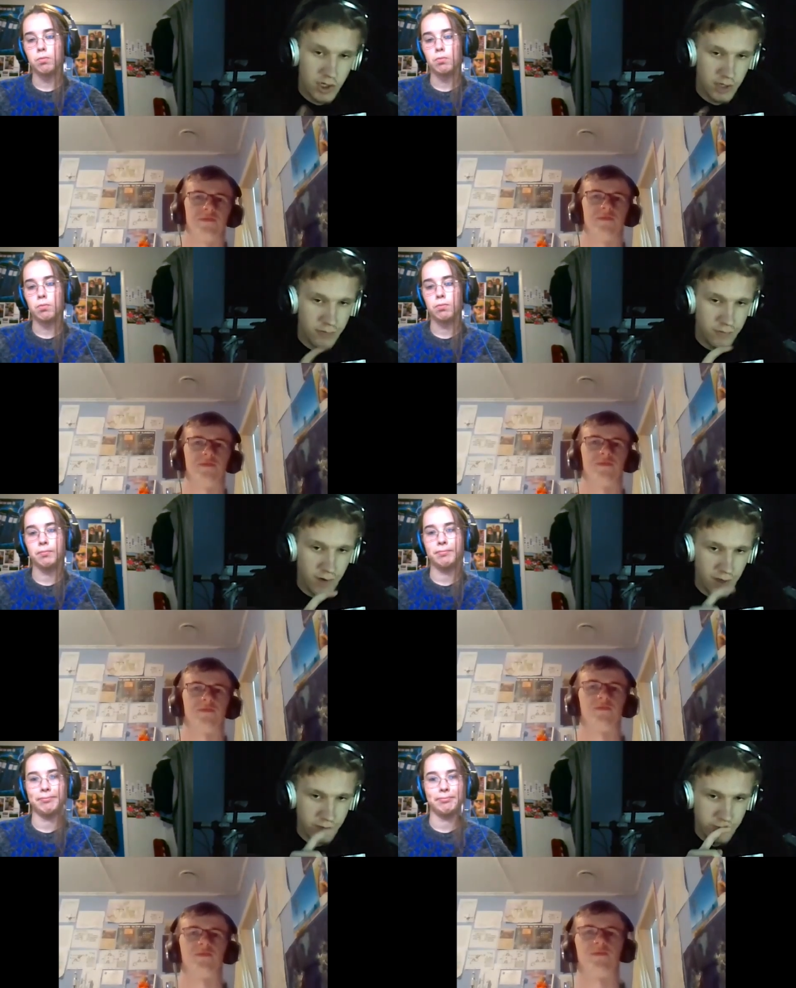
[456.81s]

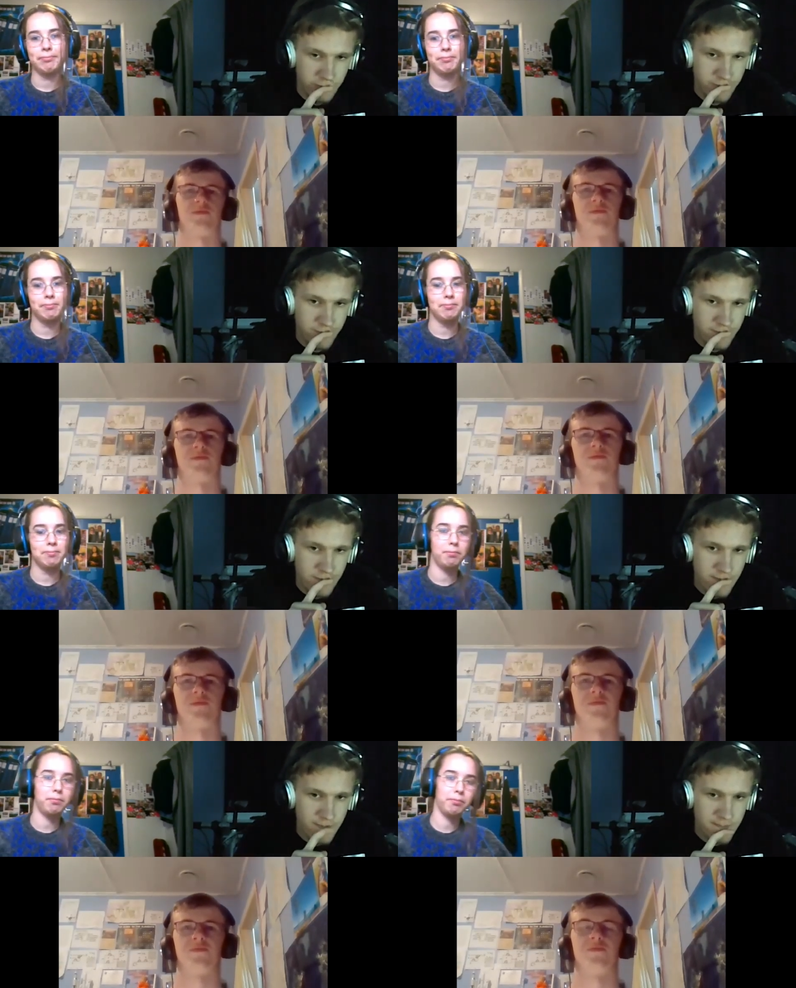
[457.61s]
Speaker 1: 95.
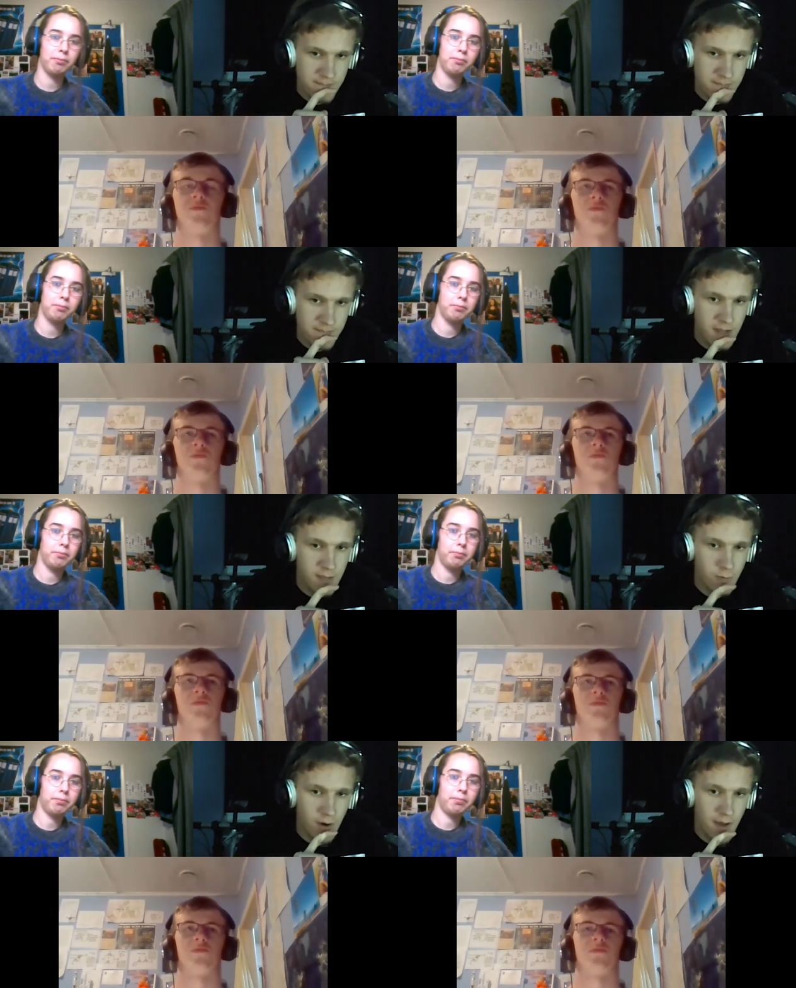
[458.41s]

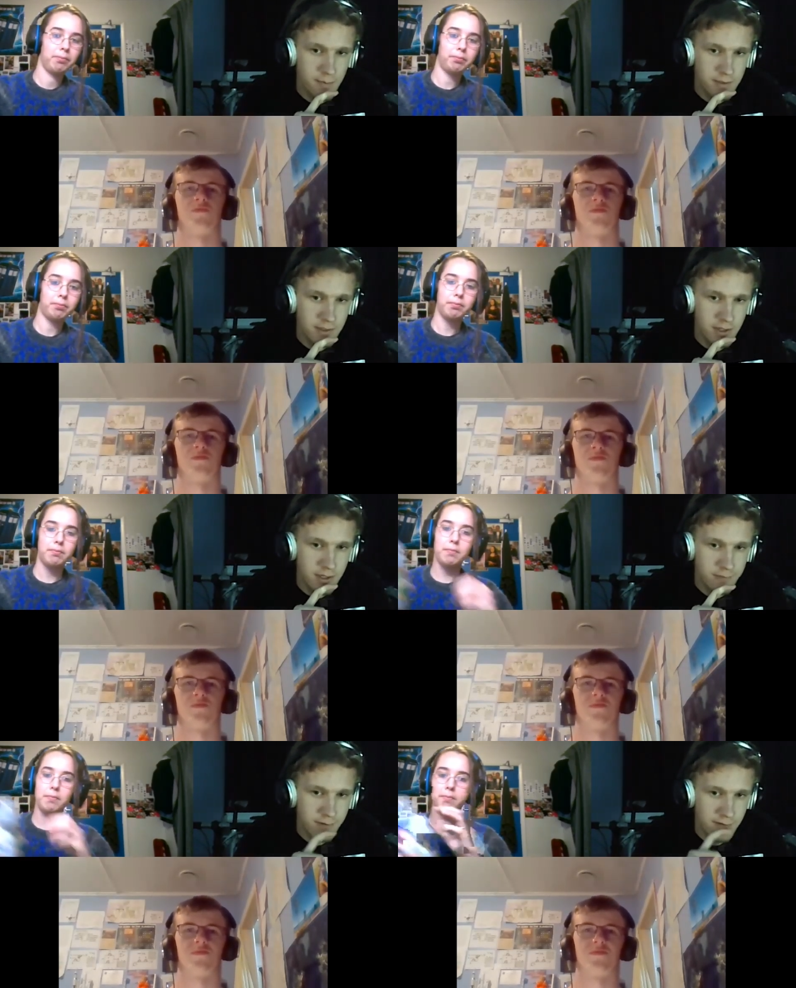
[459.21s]
And what happened in
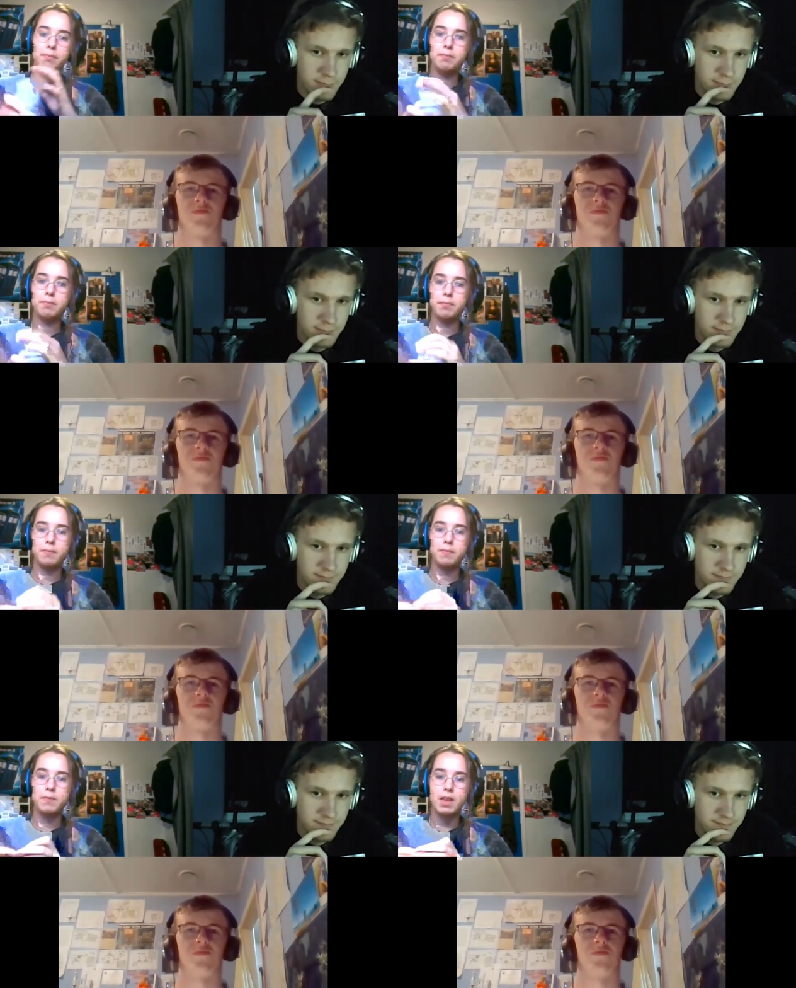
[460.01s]
95?
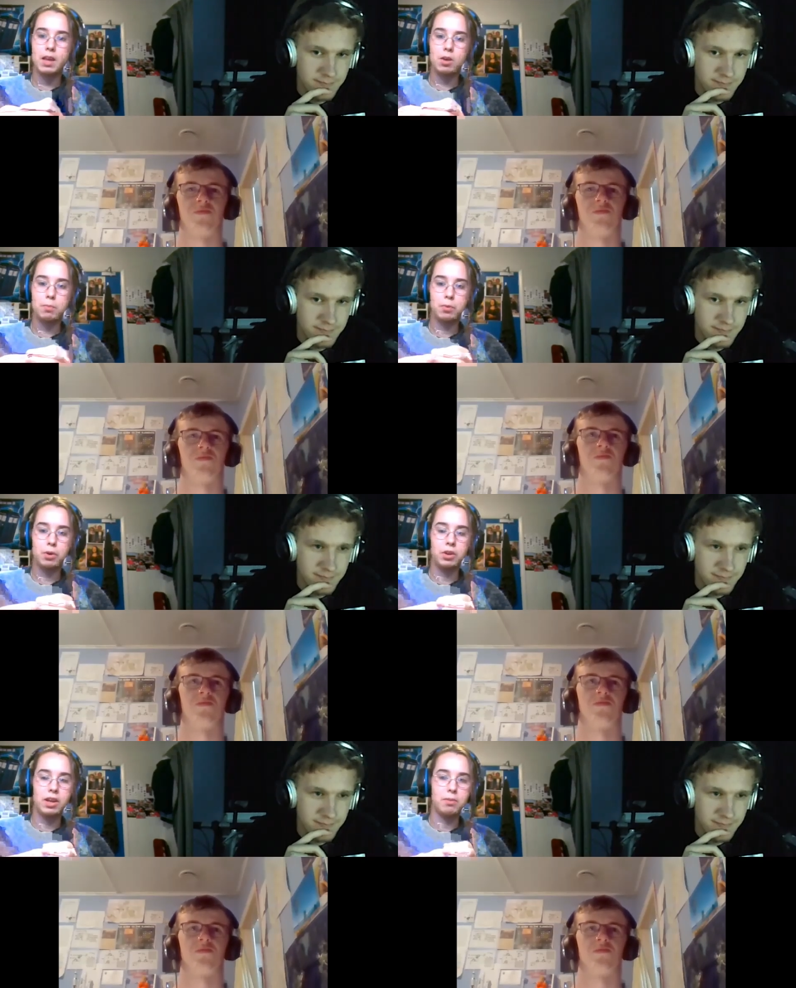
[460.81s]
Speaker 2: They got
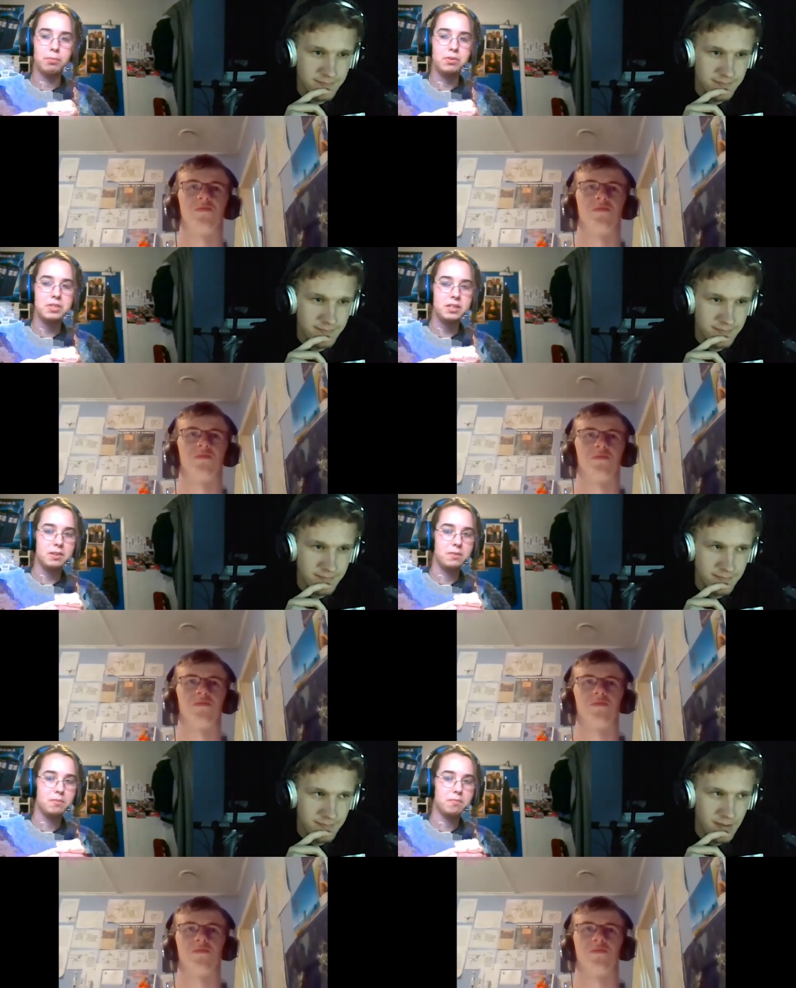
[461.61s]
broken out of
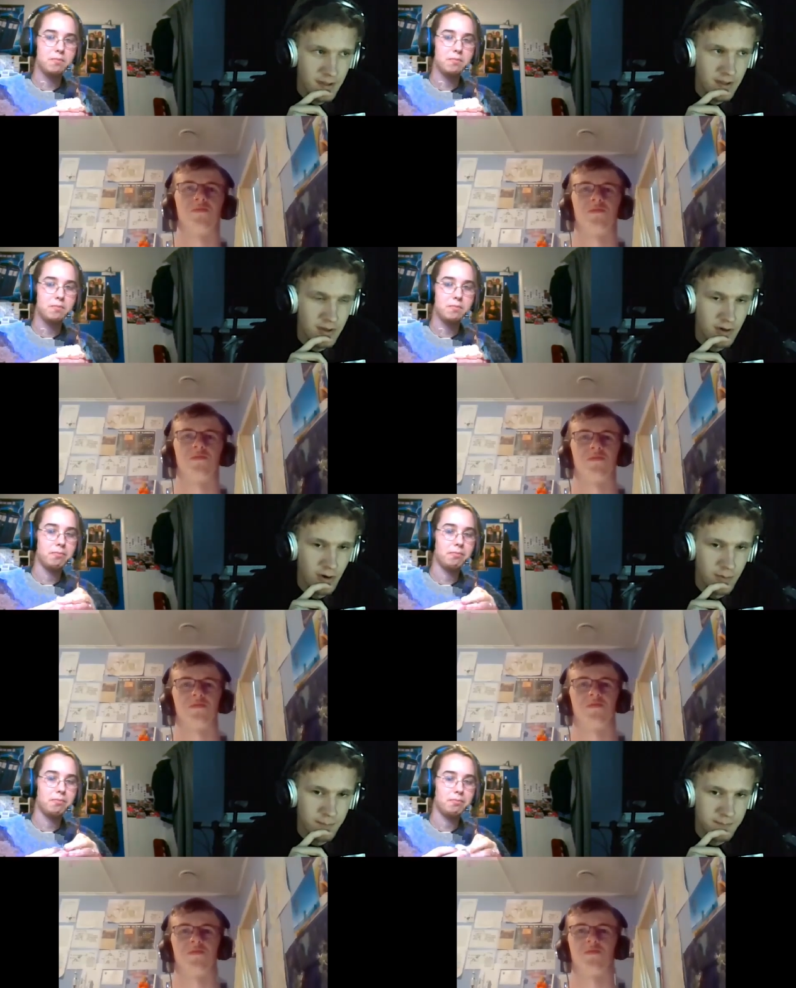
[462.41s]
prison.
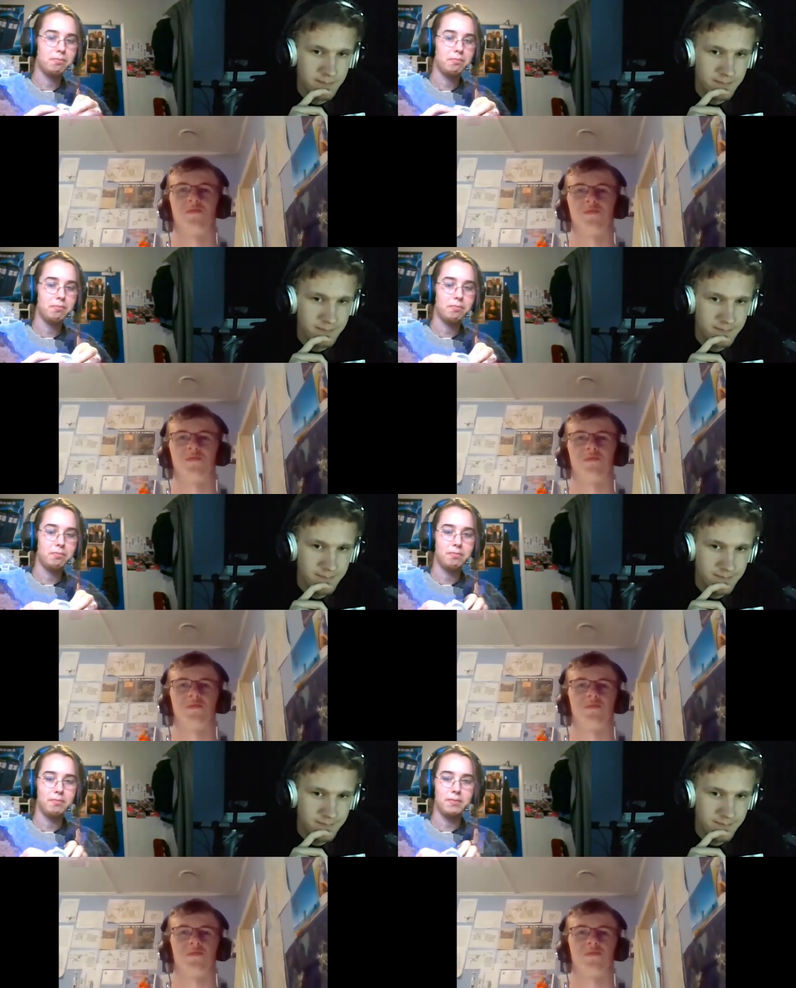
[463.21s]
Nope.
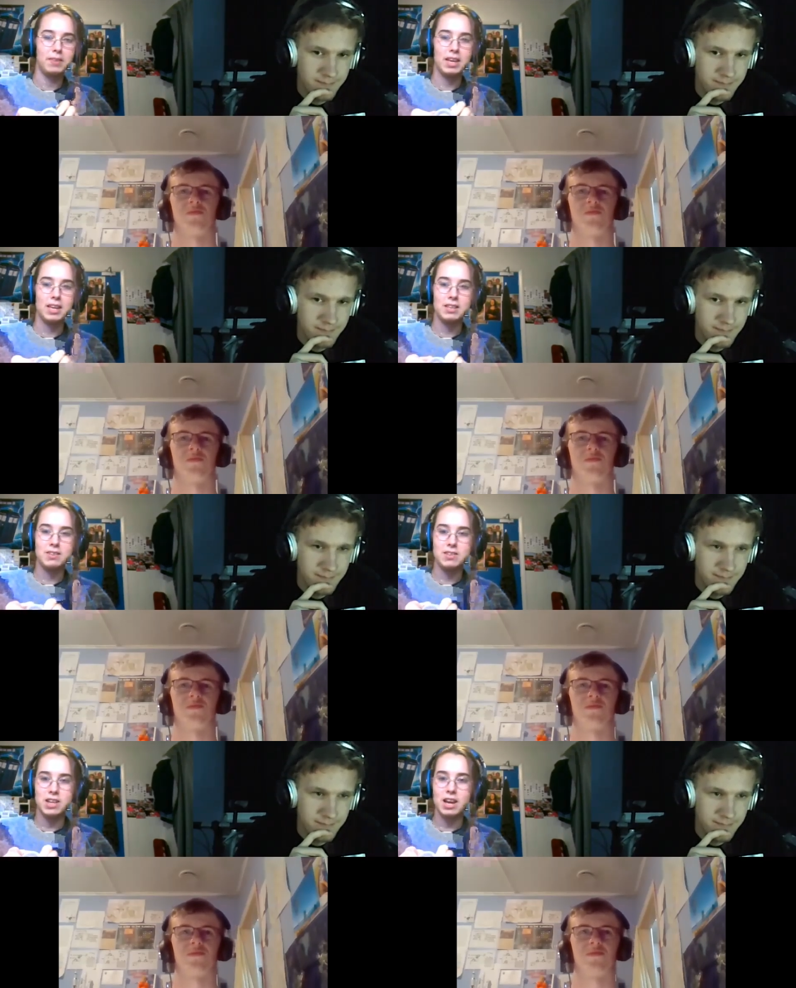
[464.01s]
He
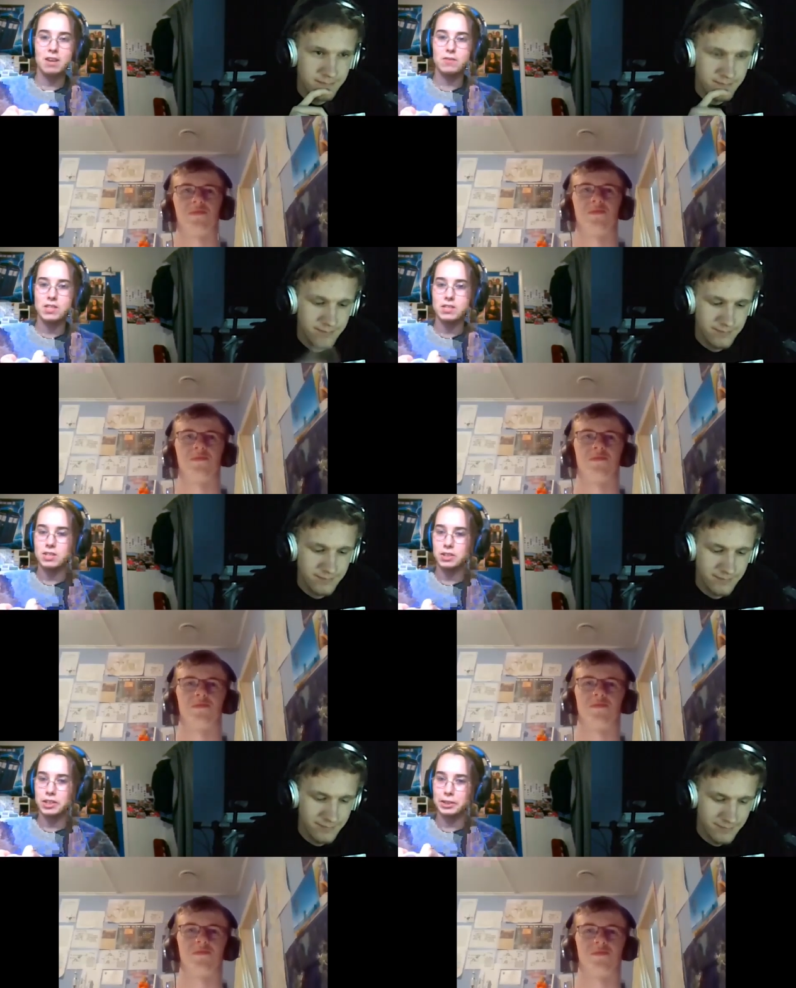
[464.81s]
died of
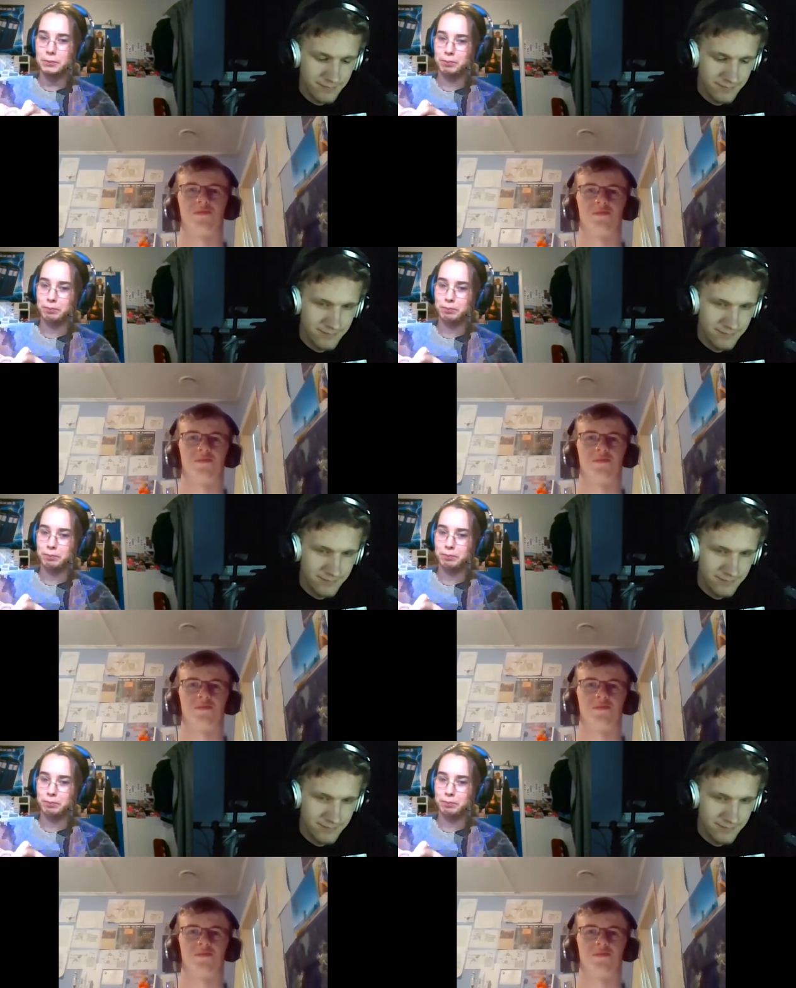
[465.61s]
dysentery.